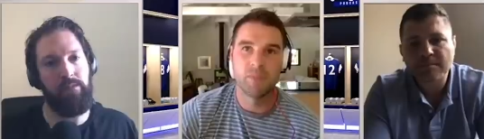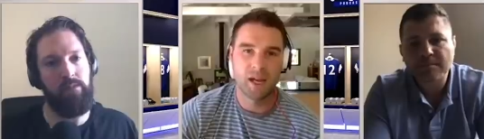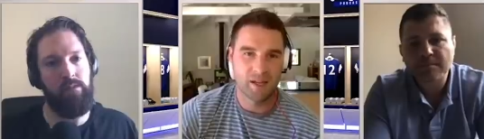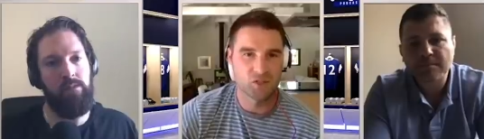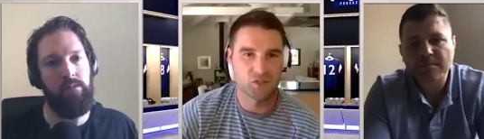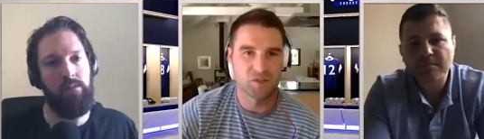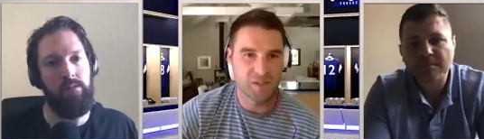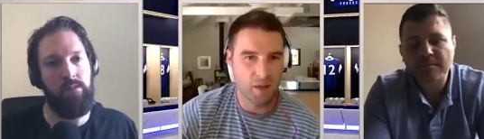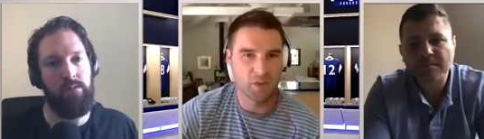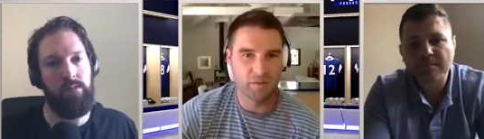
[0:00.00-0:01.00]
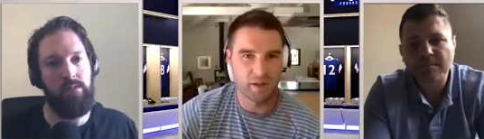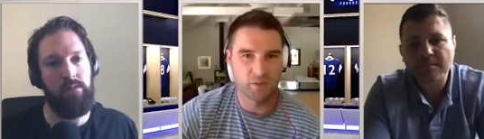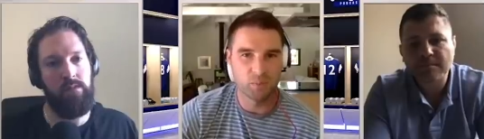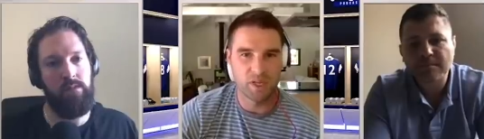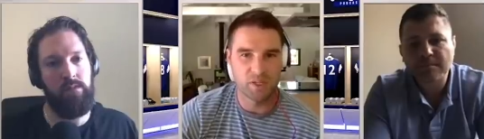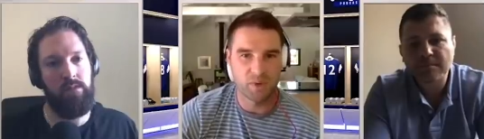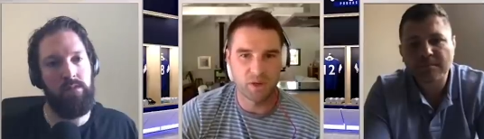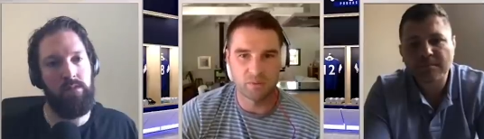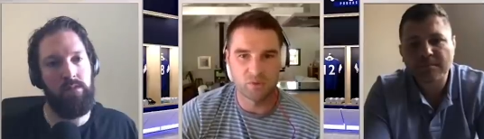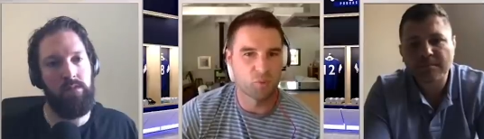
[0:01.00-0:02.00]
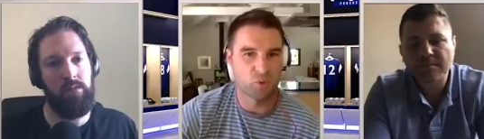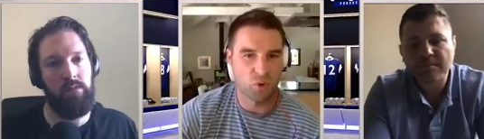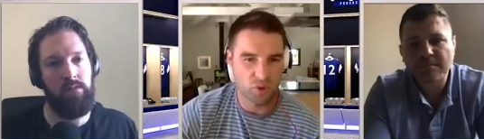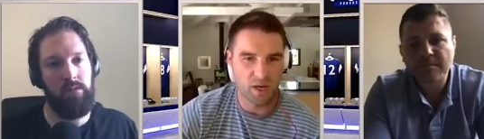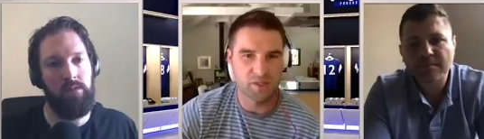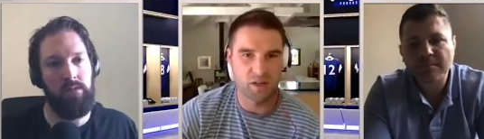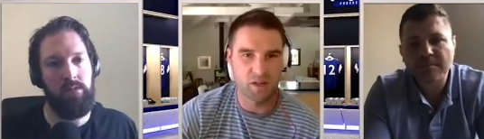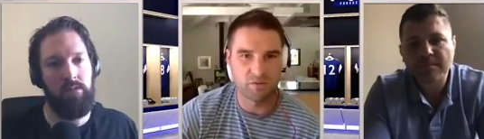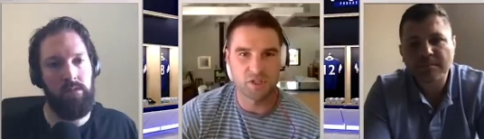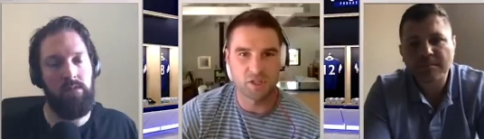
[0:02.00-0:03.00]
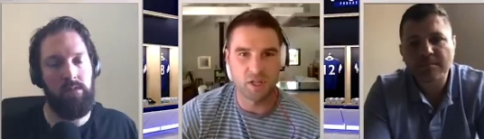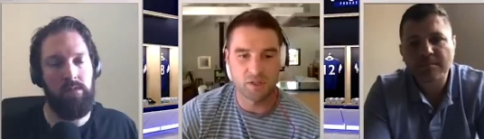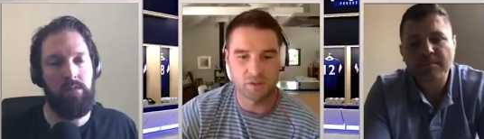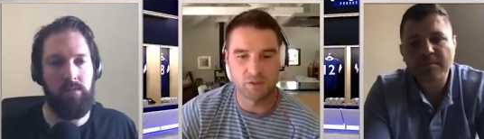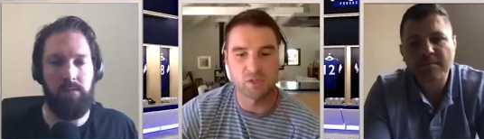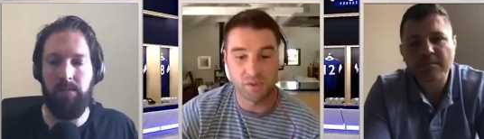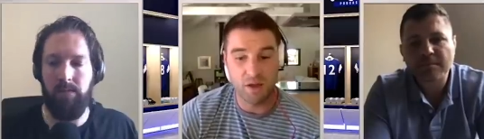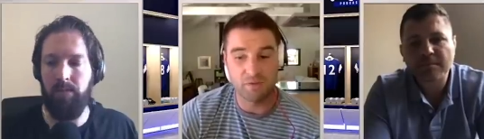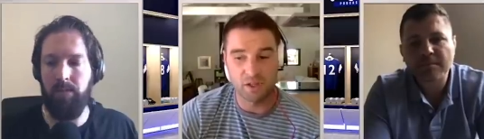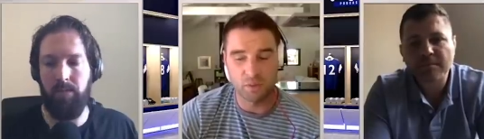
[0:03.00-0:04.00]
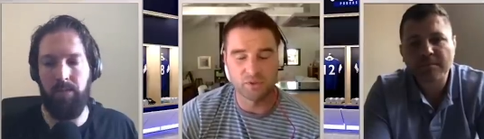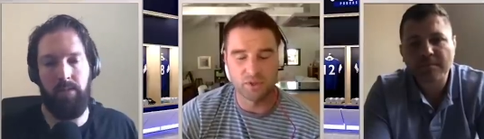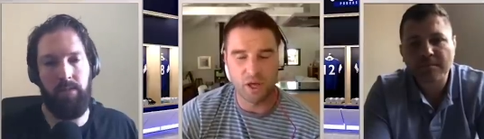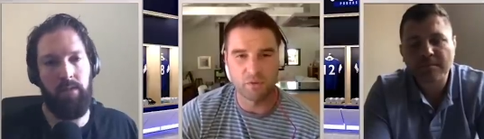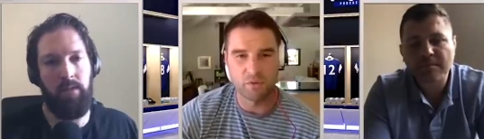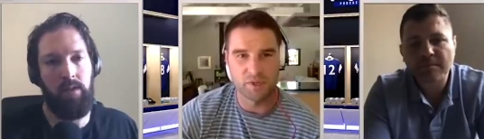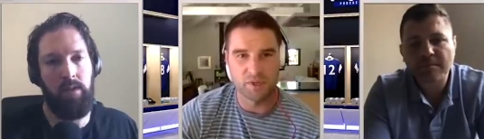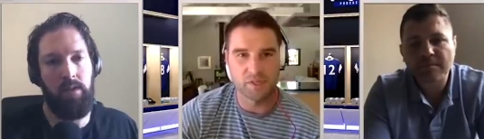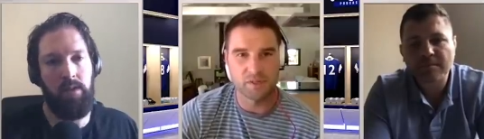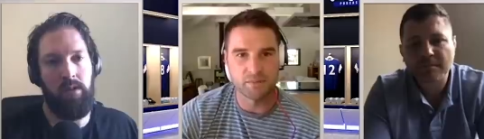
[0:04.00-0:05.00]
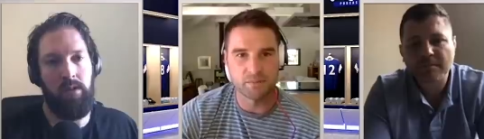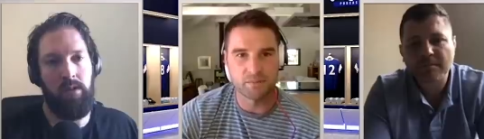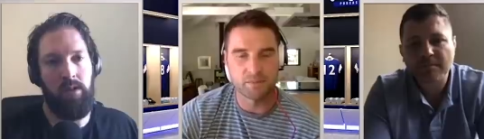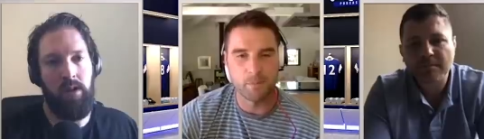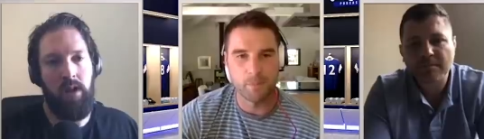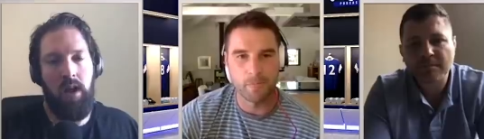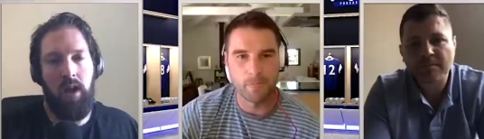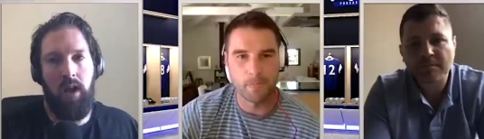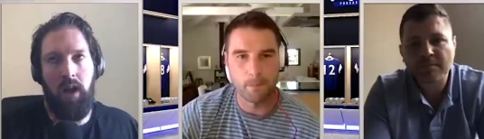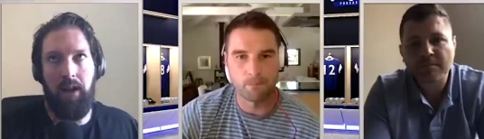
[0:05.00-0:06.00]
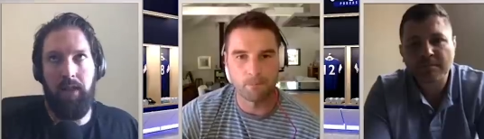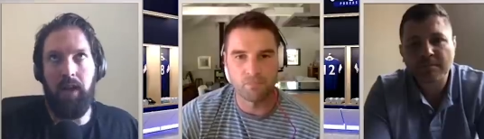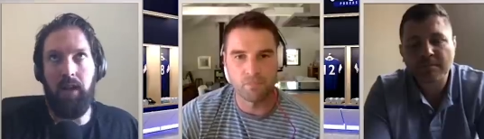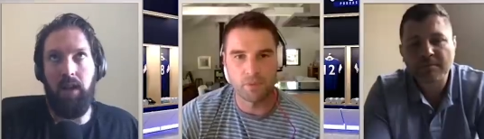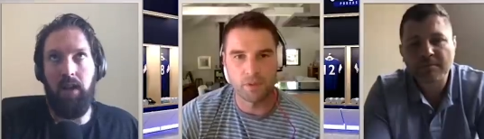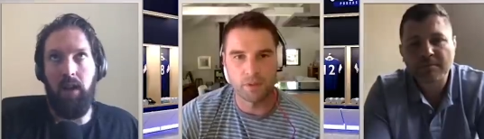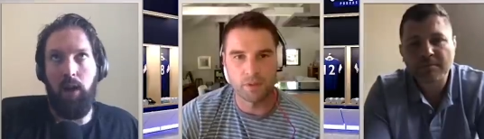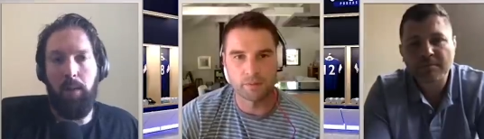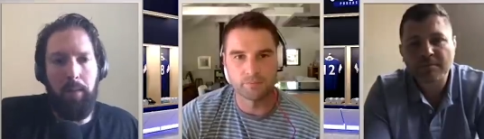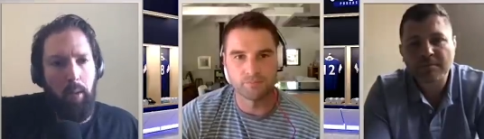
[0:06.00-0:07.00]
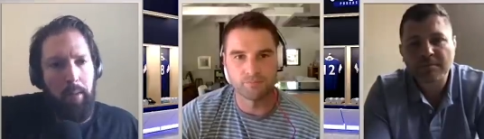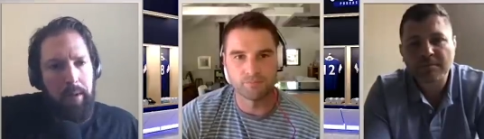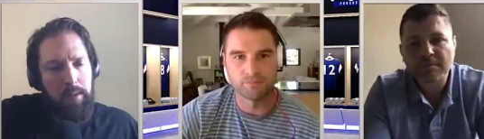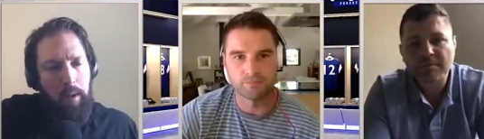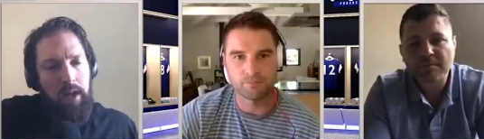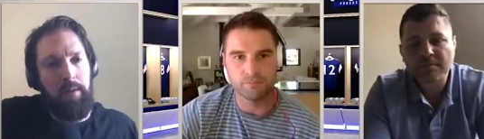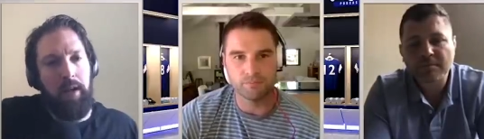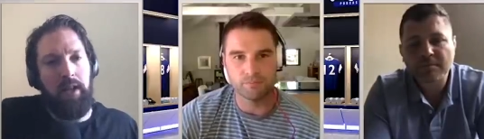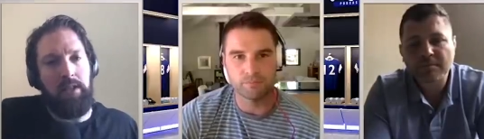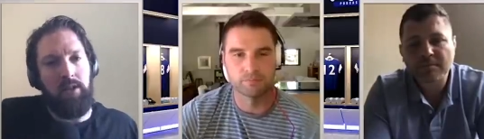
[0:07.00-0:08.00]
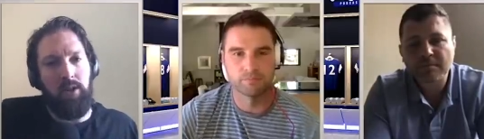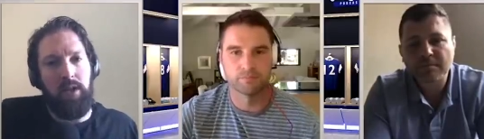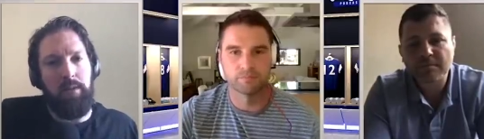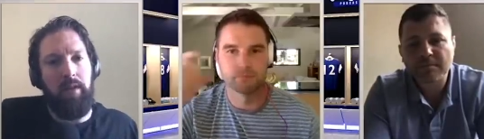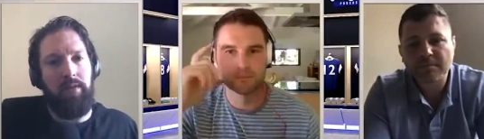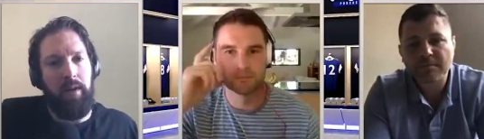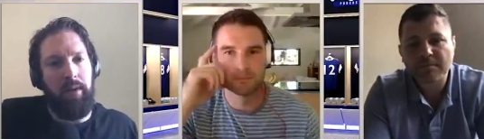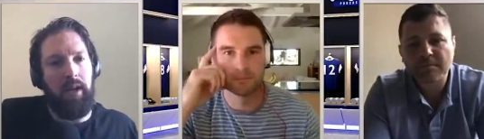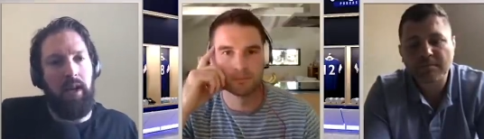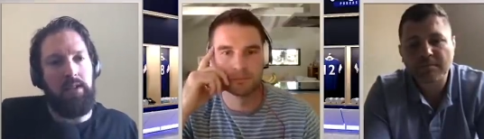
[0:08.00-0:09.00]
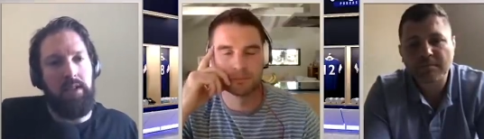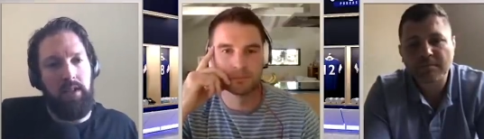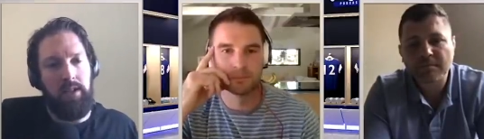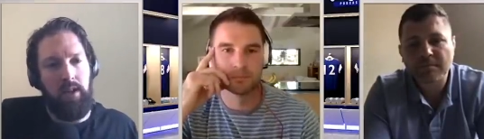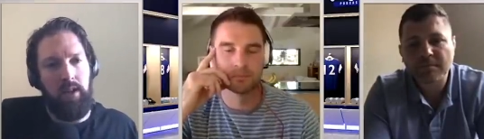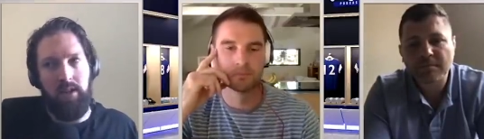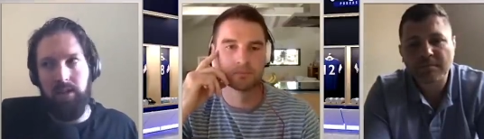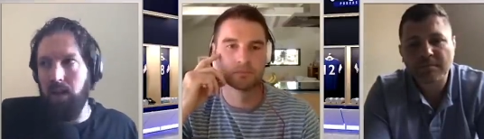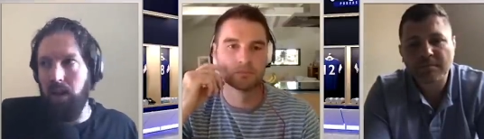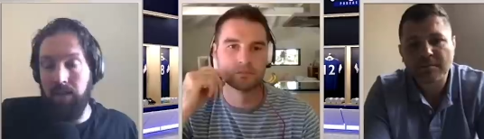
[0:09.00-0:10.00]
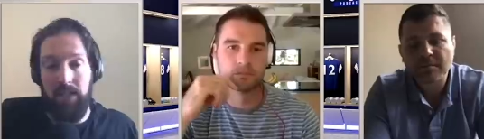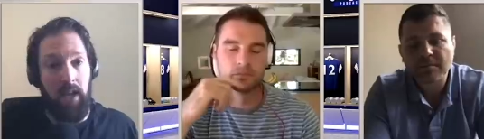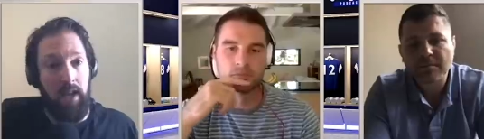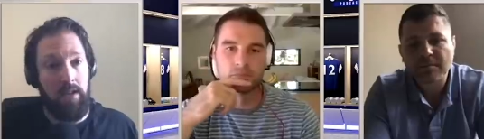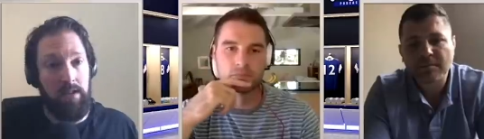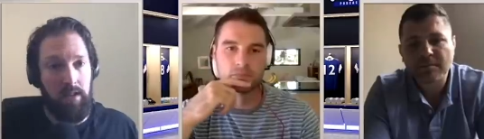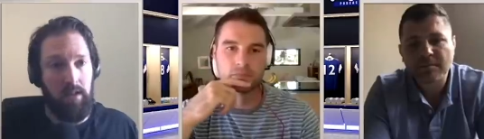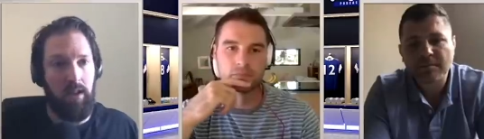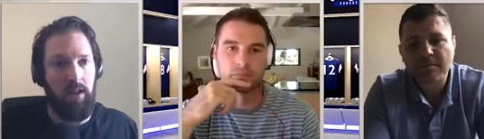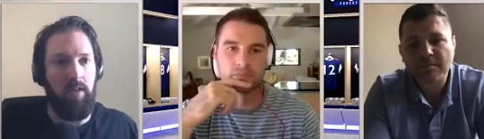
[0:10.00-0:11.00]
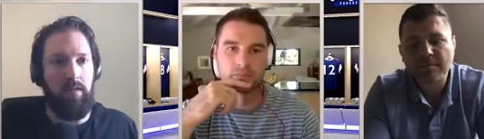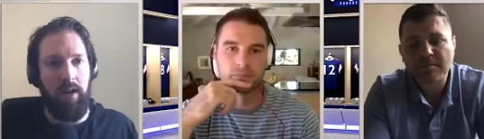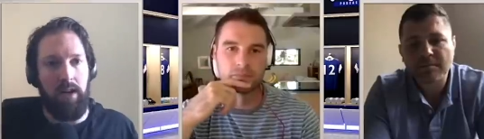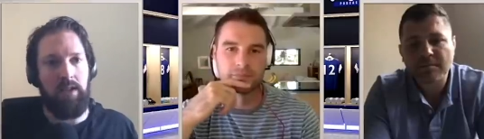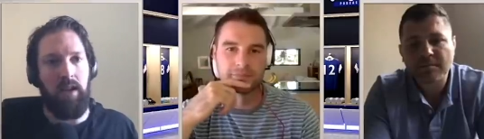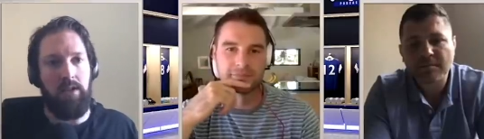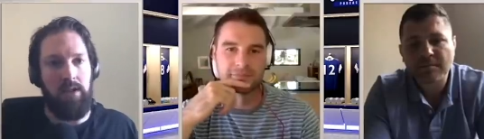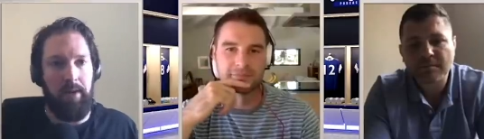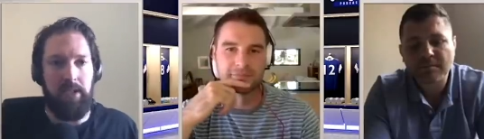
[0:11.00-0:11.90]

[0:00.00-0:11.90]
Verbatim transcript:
Speaker 1: and he has a good template if I had to play as well. Super organized and efficient guy. So he's definitely one to look out for this season.
Speaker 2: And I think a lot of people will be surprised about those stories about Fabien Galthié, Johnny, because obviously he is the current France coach. So, I mean,